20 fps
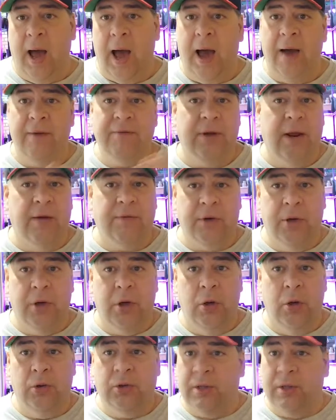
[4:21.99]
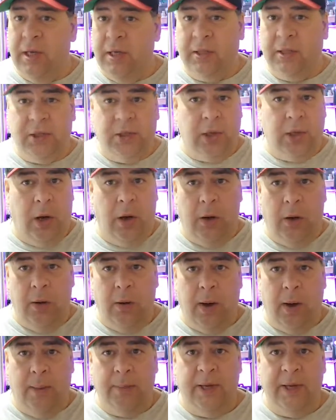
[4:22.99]
I've never used it,
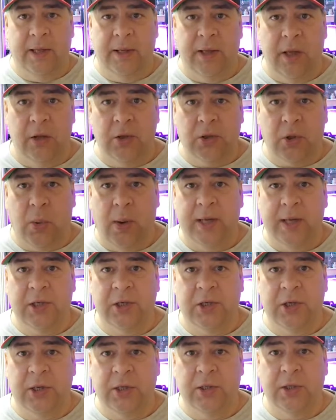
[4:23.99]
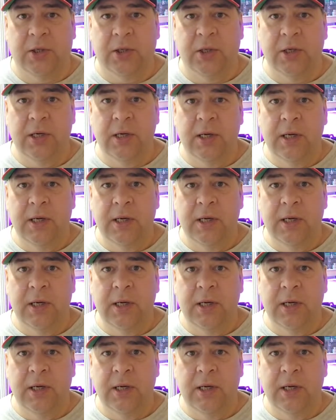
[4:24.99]
so I mean, those questions,